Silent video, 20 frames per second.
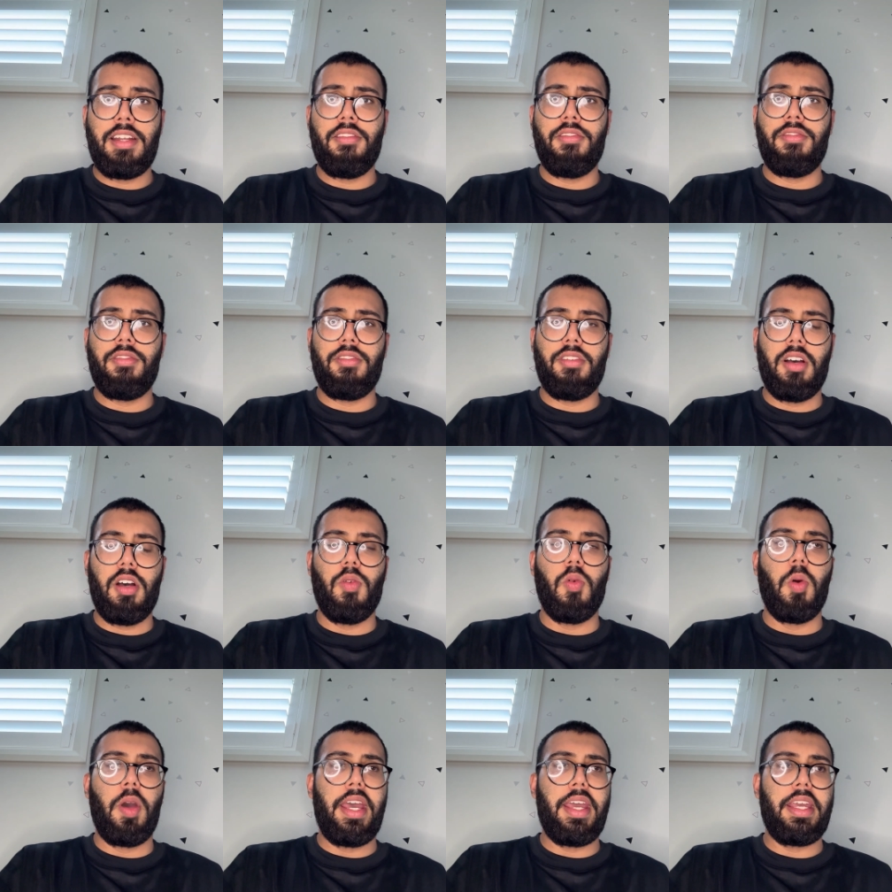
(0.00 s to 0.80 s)
of
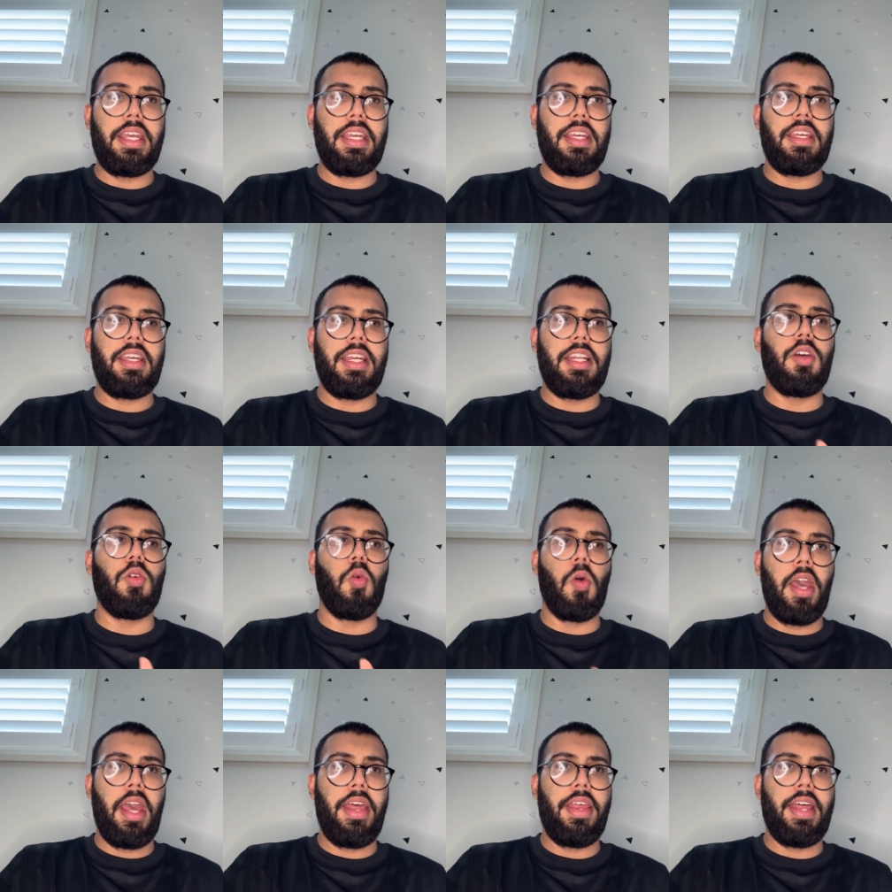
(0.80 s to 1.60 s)
in a
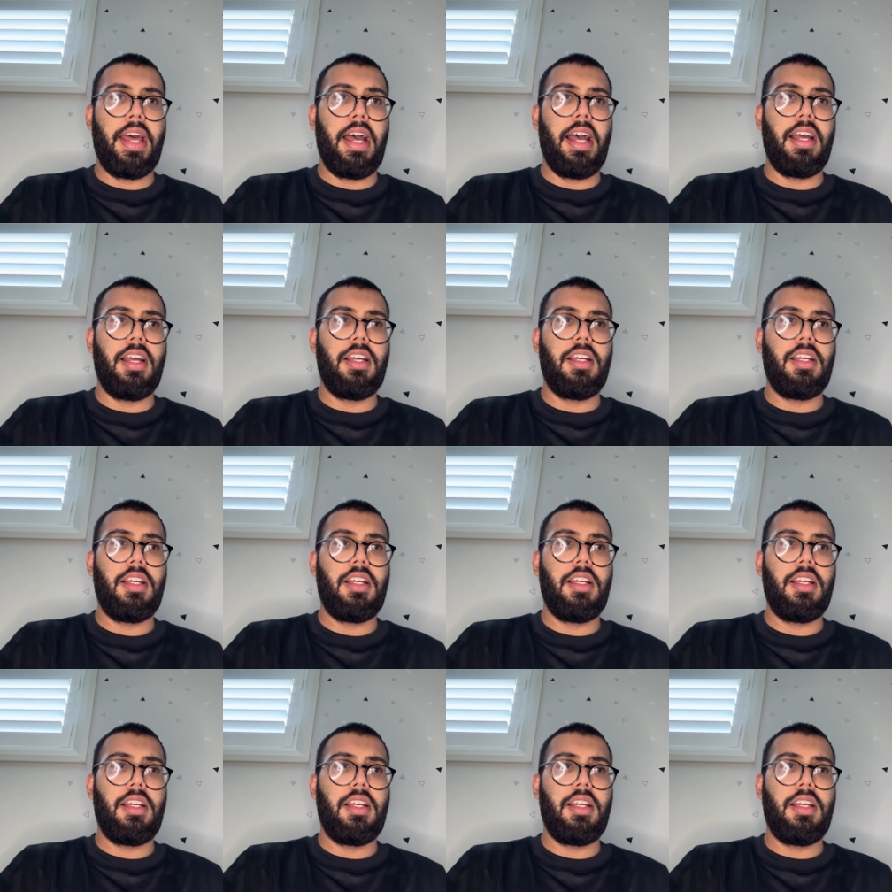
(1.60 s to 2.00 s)
way that